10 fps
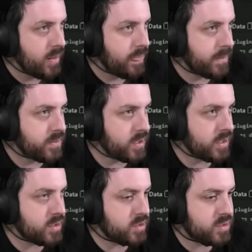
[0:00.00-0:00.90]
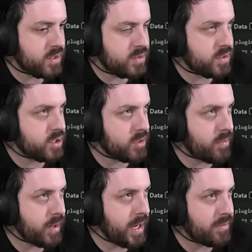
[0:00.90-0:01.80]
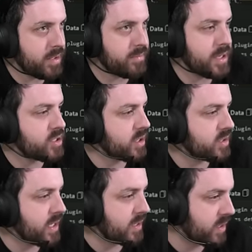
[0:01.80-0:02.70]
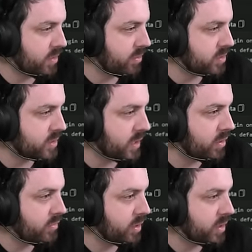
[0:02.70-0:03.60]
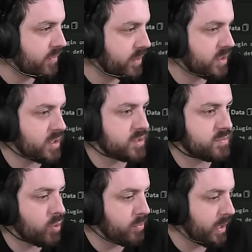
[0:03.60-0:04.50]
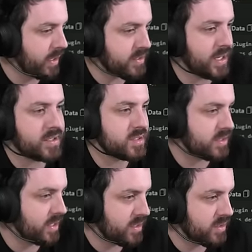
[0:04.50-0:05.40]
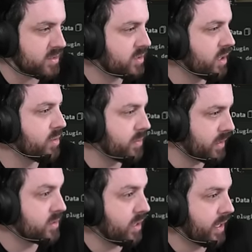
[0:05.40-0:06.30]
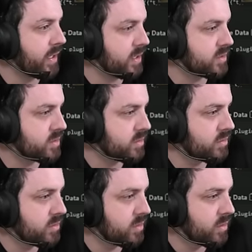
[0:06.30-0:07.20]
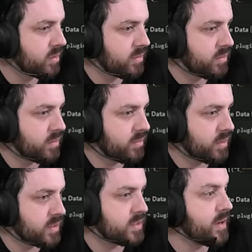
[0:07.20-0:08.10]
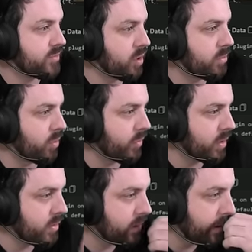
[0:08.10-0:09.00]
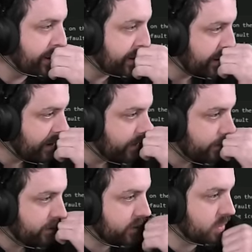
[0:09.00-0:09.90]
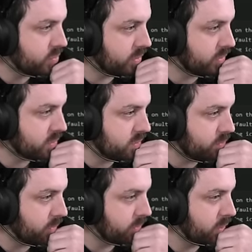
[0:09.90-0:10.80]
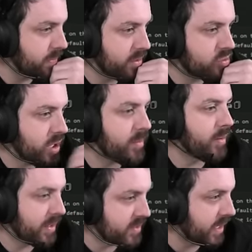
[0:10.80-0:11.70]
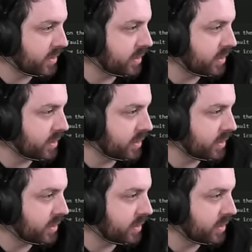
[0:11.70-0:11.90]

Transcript: it, it, it's determined by how many magic attacks he throws out, right? If he does more melee attacks, is that he's going to be delaying his his death dot ball, right? The triggering is the problem, not the manual timer. Exactly.